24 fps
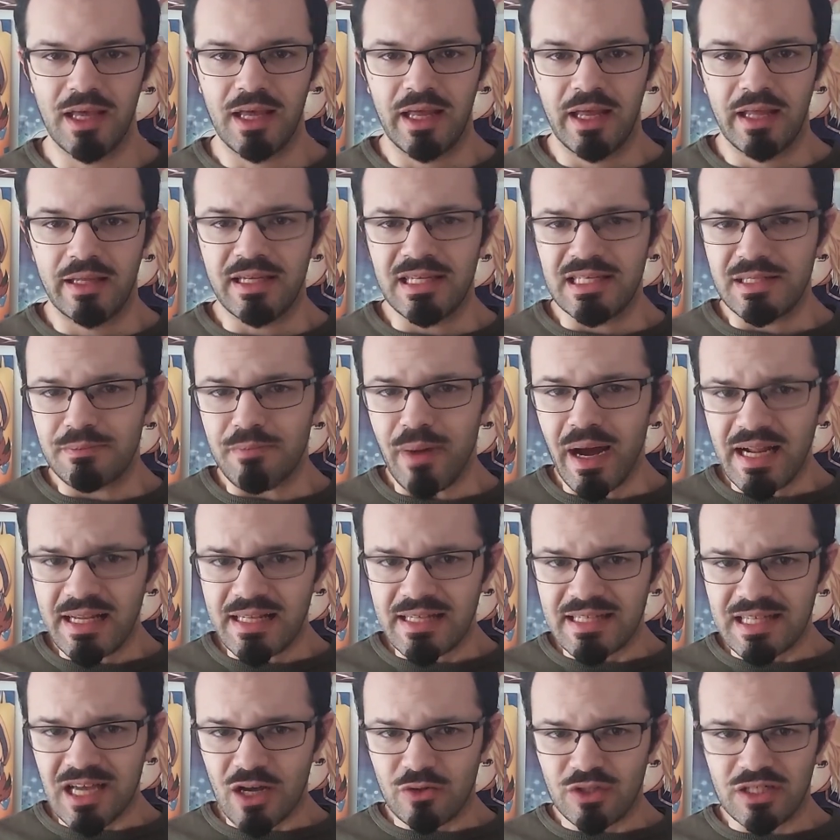This might
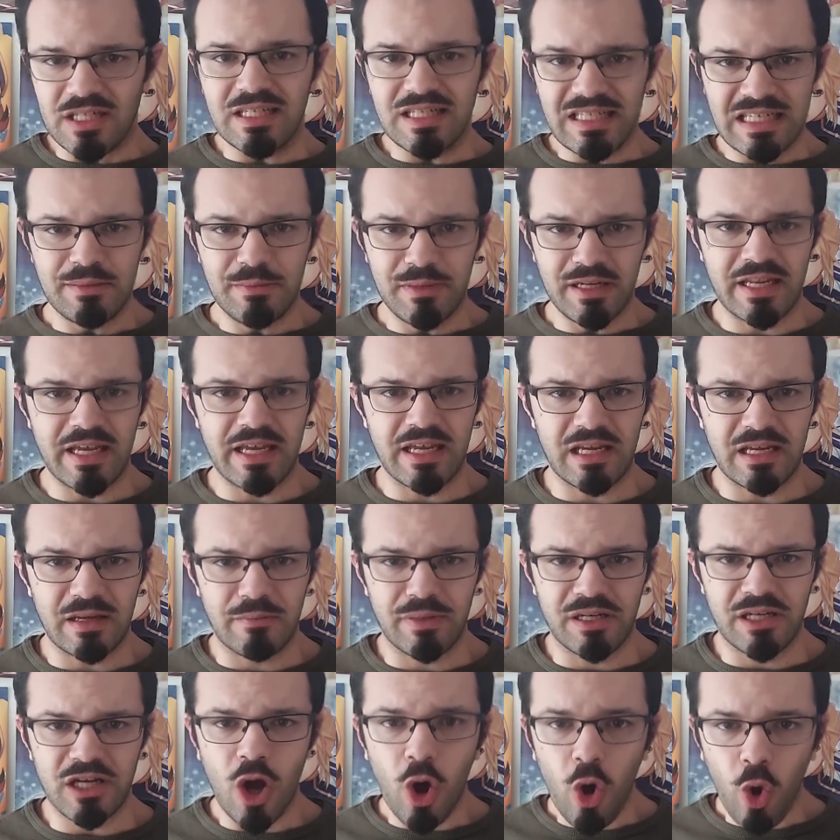sound intimidating,
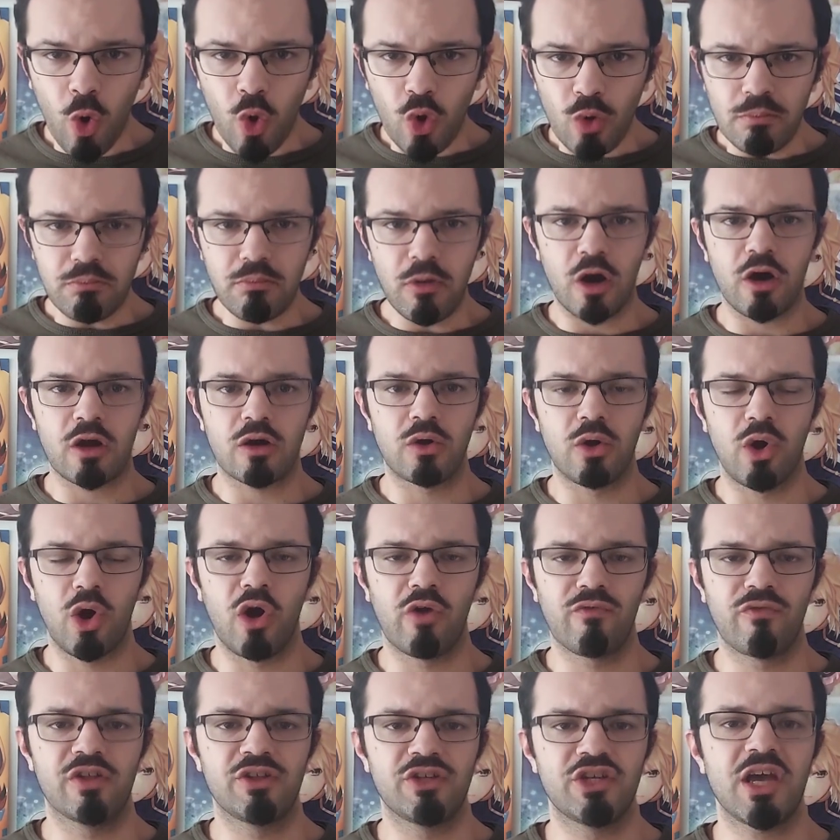but the whole motto
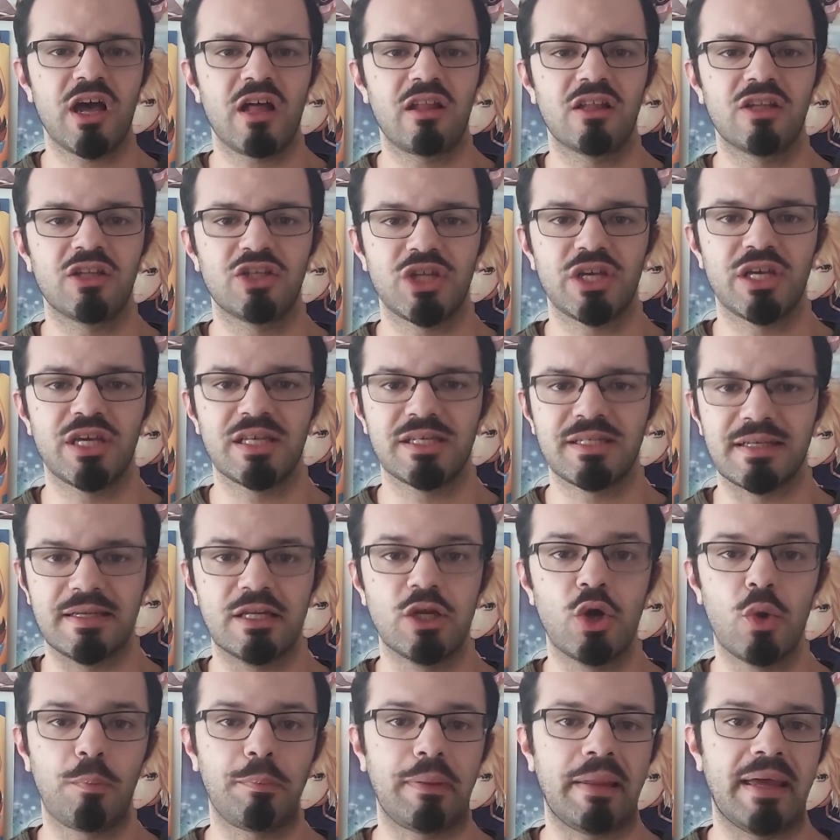of the challenge is
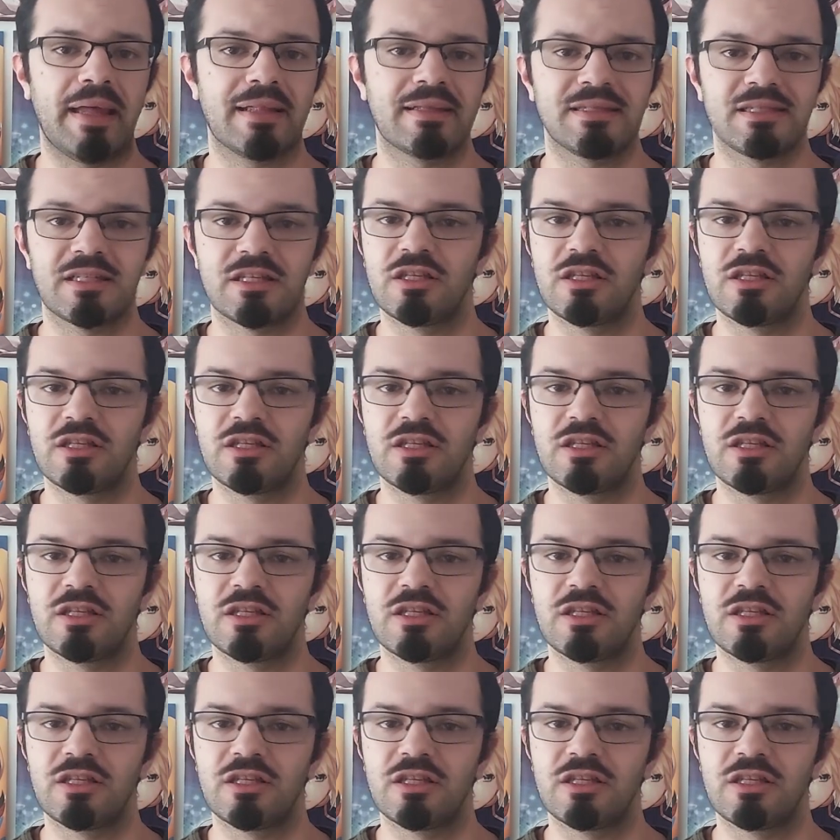no plans,